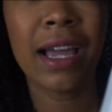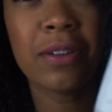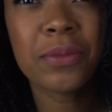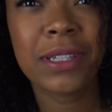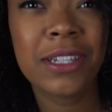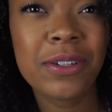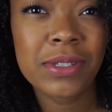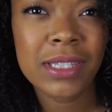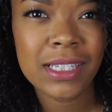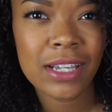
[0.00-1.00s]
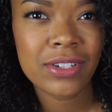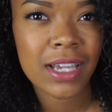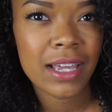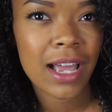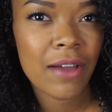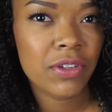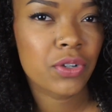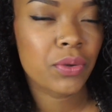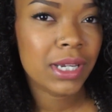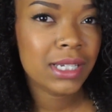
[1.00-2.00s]
I don't really use this. I just kind of have the
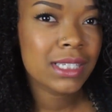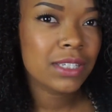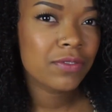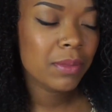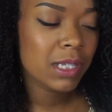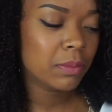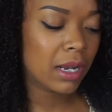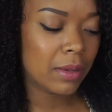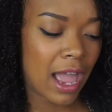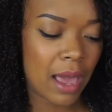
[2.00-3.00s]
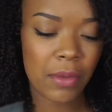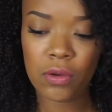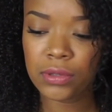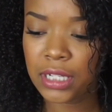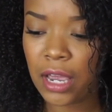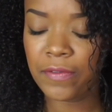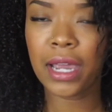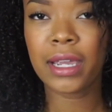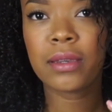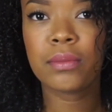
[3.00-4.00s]
ingredients list from this, but I add my own stuff and
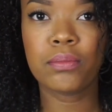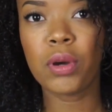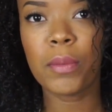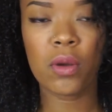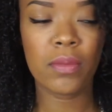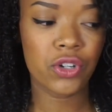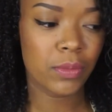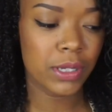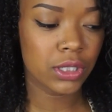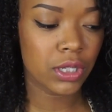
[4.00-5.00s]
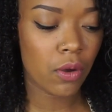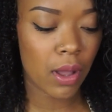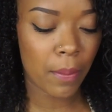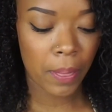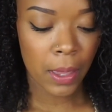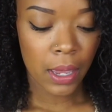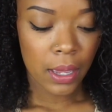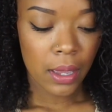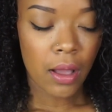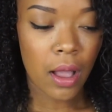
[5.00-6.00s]
I put my own measurements. So
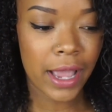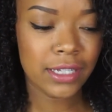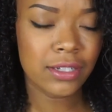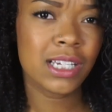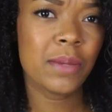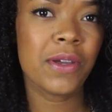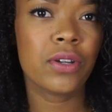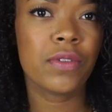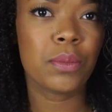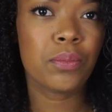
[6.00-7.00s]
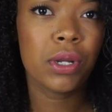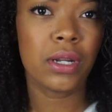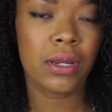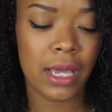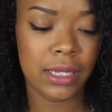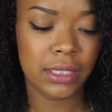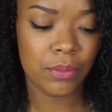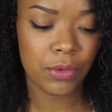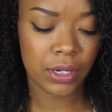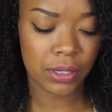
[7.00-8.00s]
I guess I'll take a picture of this and put it online
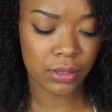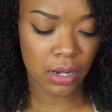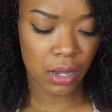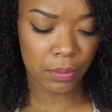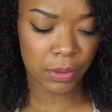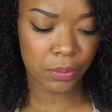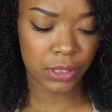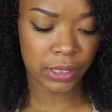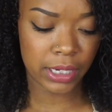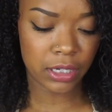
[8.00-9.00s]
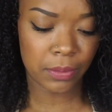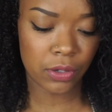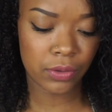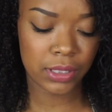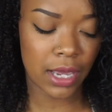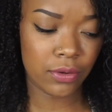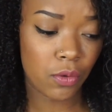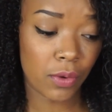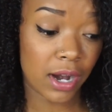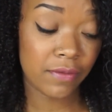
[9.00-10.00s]
somewhere, and put the link down below, because I don't
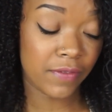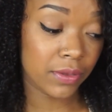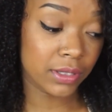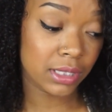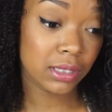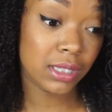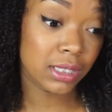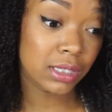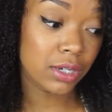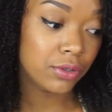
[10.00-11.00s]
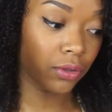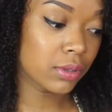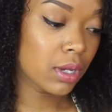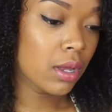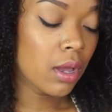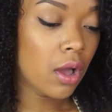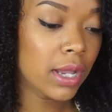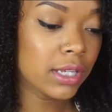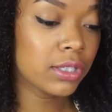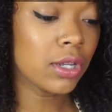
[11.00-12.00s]
know where I even found this. This is years old.
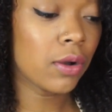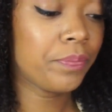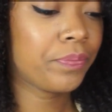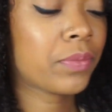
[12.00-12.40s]
Okay, so